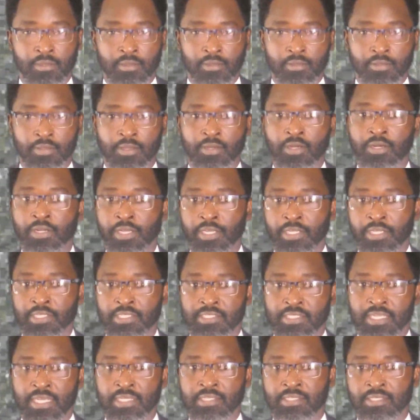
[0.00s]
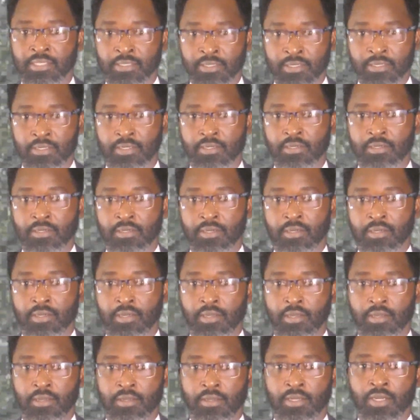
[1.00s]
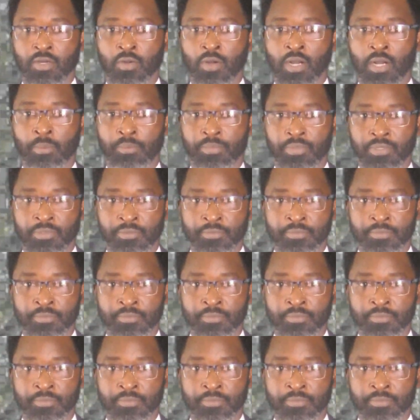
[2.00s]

earnings tend to go up.